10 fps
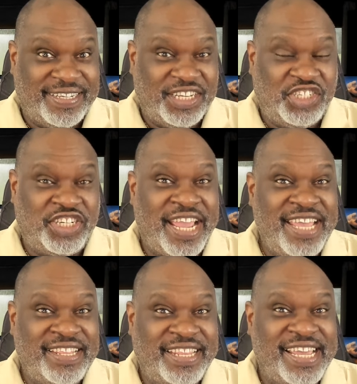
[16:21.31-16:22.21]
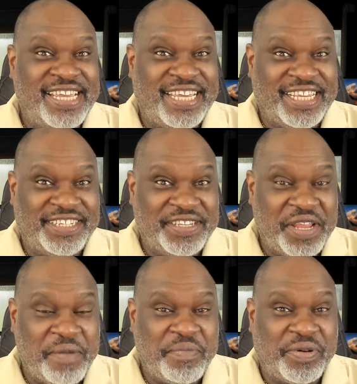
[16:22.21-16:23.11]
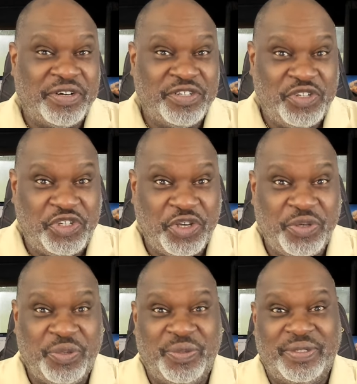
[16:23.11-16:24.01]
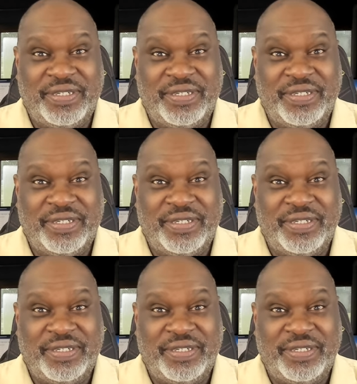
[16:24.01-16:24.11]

Chainlink is number two.